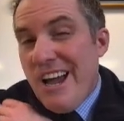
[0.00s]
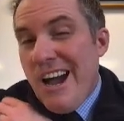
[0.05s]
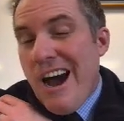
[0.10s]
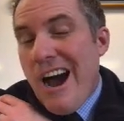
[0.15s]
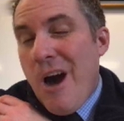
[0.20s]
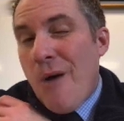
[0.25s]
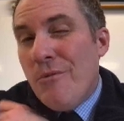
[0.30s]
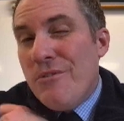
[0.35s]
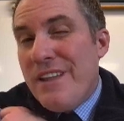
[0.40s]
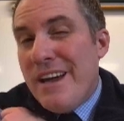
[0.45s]

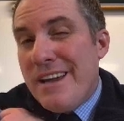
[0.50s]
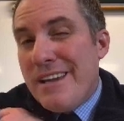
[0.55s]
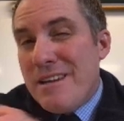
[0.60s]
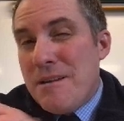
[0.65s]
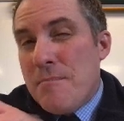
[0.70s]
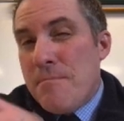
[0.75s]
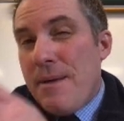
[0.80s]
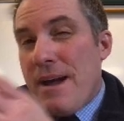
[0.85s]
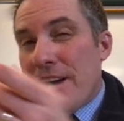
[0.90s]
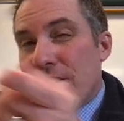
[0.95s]
how would that
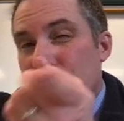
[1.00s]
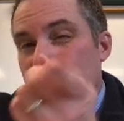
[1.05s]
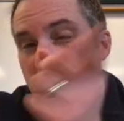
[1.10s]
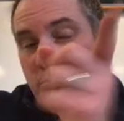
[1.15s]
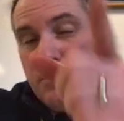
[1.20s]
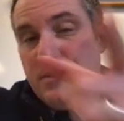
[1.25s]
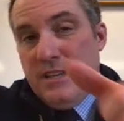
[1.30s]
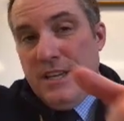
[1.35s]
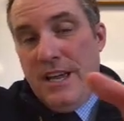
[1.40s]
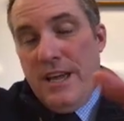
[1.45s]
impact your
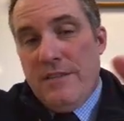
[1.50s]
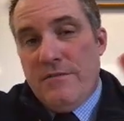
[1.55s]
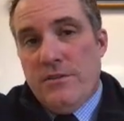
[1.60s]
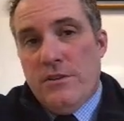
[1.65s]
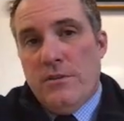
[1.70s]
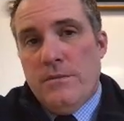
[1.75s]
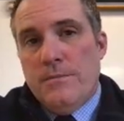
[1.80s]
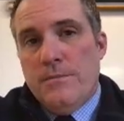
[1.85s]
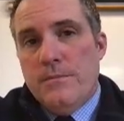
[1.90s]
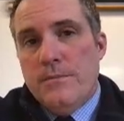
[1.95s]

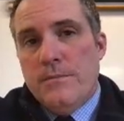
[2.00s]
behavior?